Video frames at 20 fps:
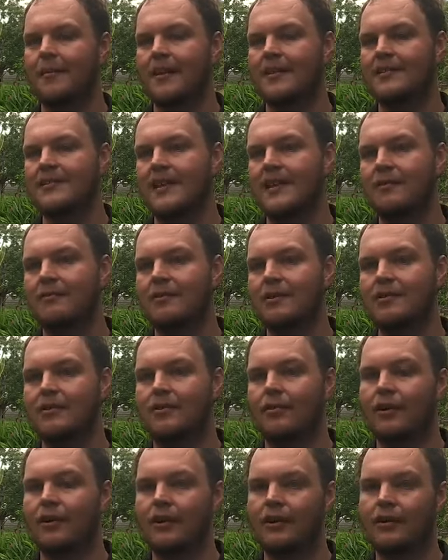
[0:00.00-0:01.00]
And safety is
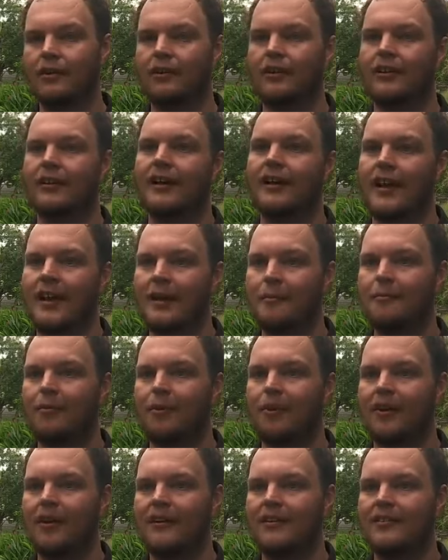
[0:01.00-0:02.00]
critical in canned
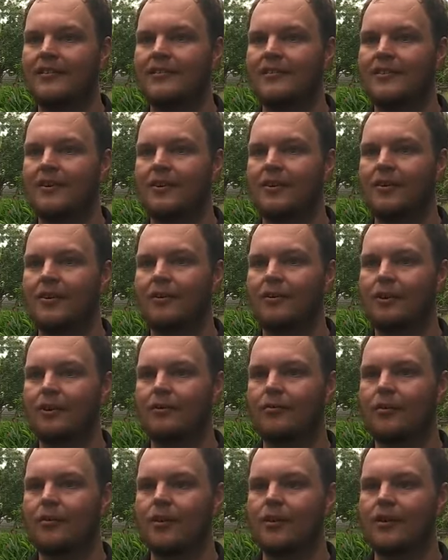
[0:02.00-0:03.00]
products, so a
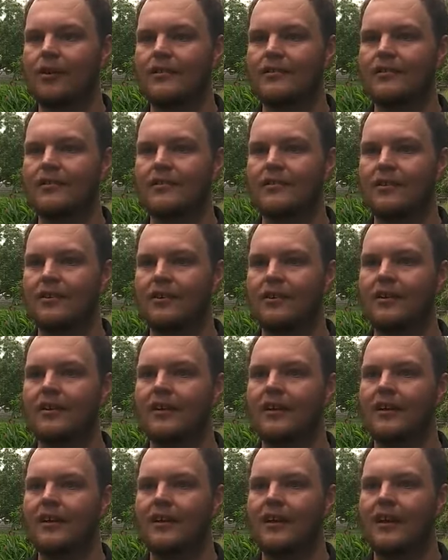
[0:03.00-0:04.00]
real focus is on
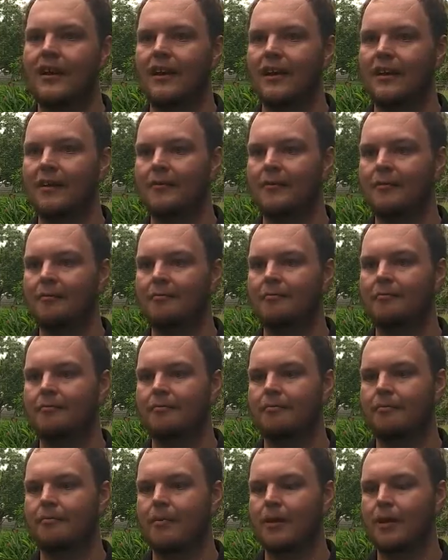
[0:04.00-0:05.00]

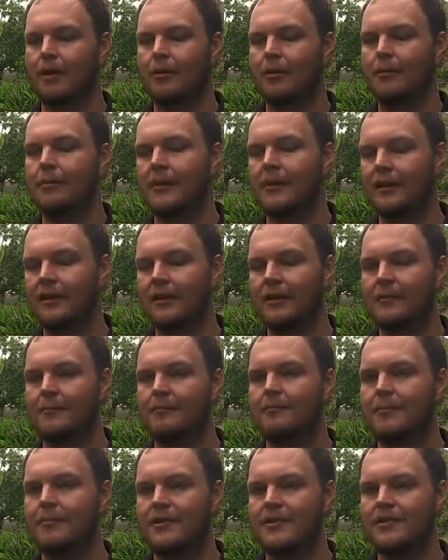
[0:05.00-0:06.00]
equipping the
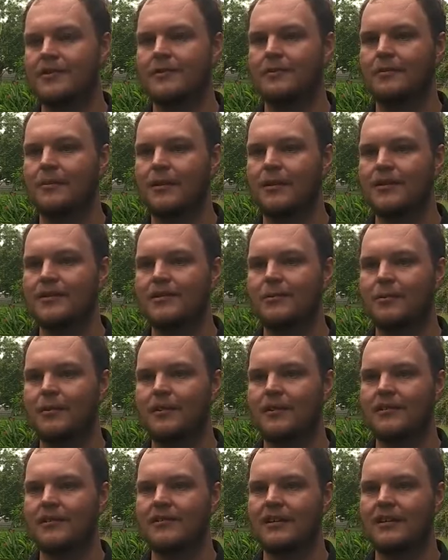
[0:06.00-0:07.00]
participants
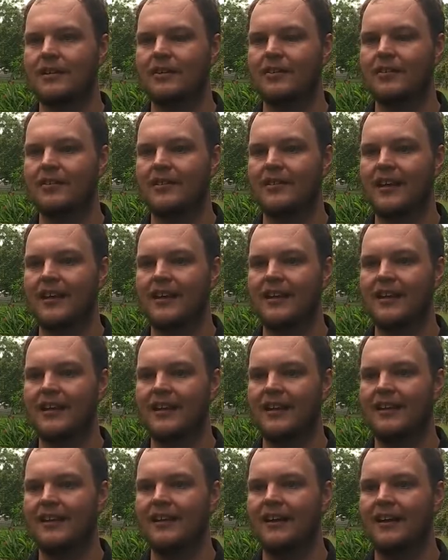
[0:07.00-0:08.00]
with the skills they
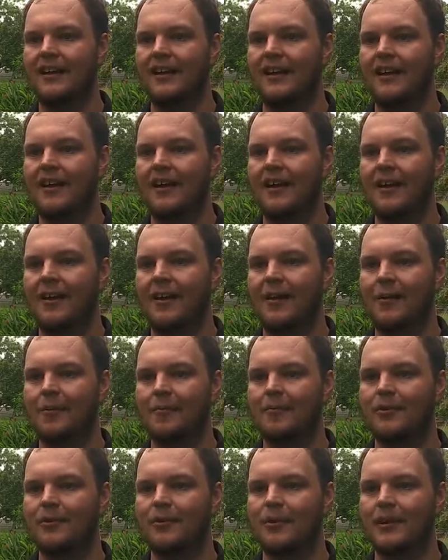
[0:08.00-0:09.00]
need
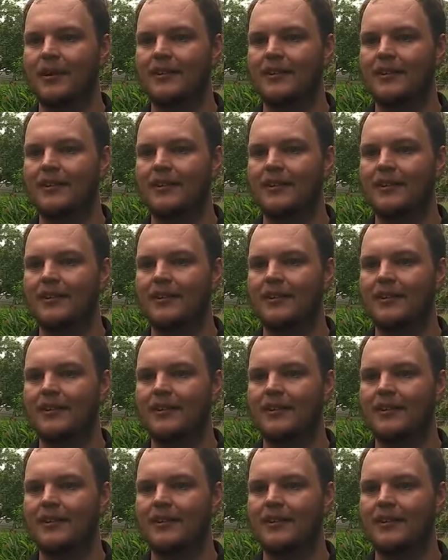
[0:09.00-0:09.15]
to